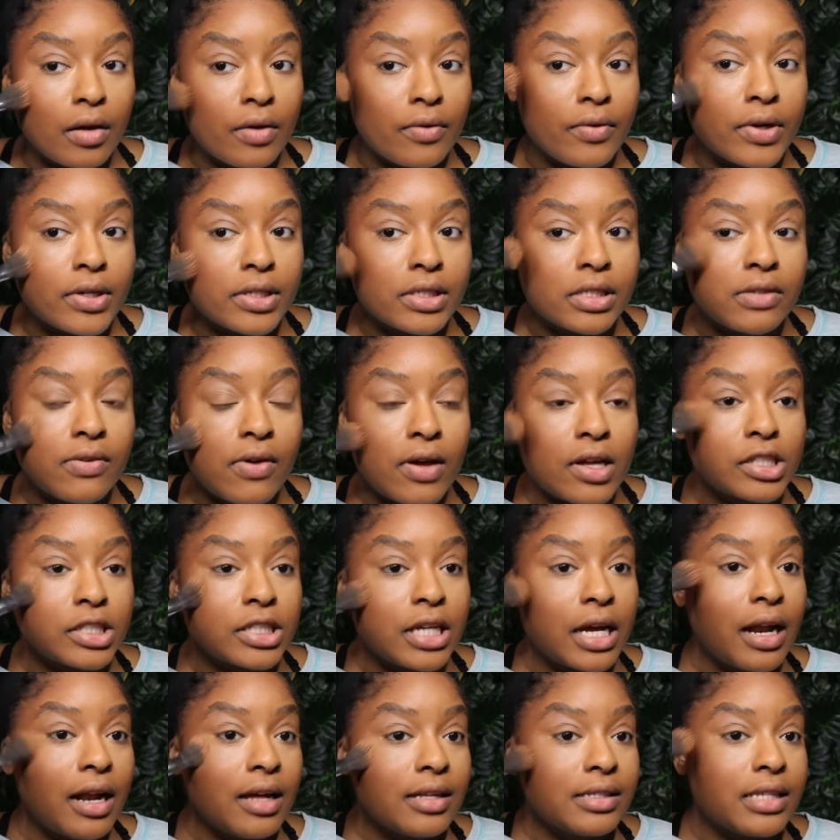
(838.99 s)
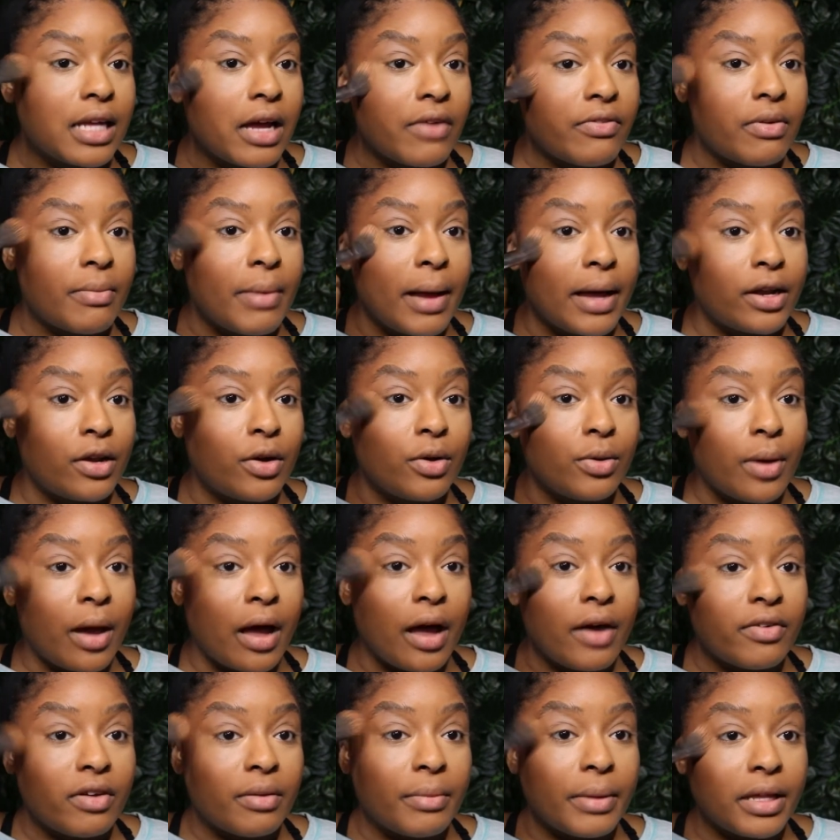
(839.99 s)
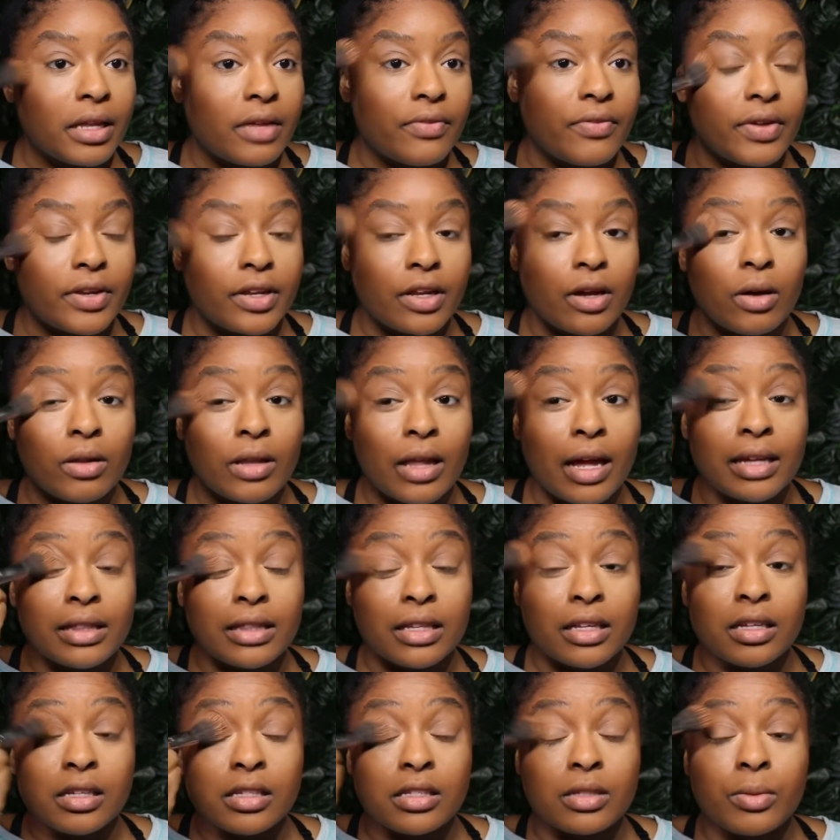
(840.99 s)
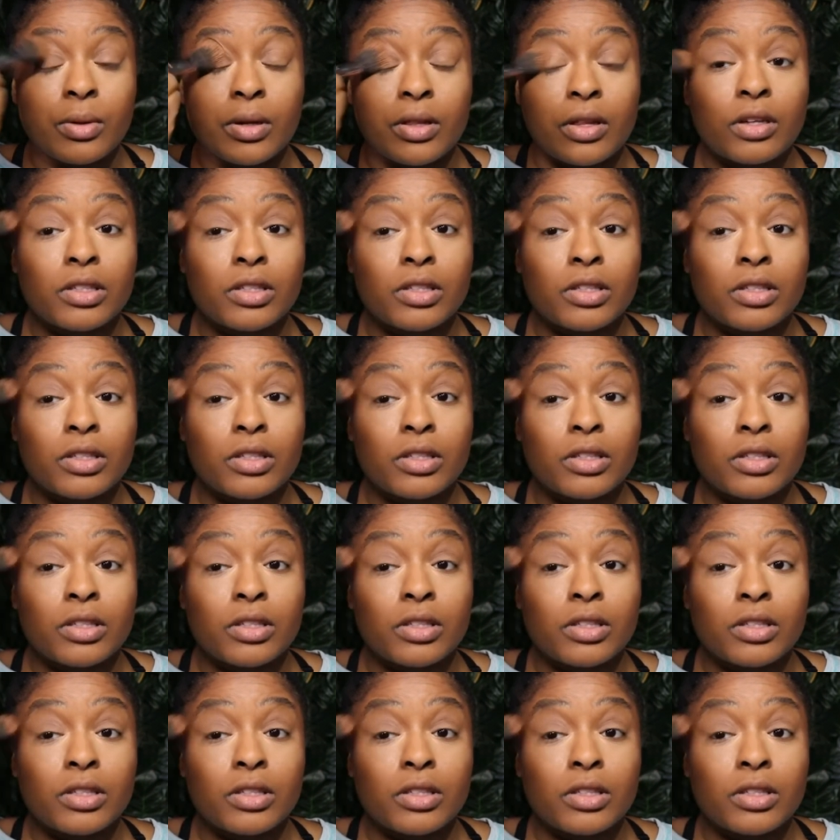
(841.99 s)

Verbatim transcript: First of all, shout out to everybody who ever made a video like this where they're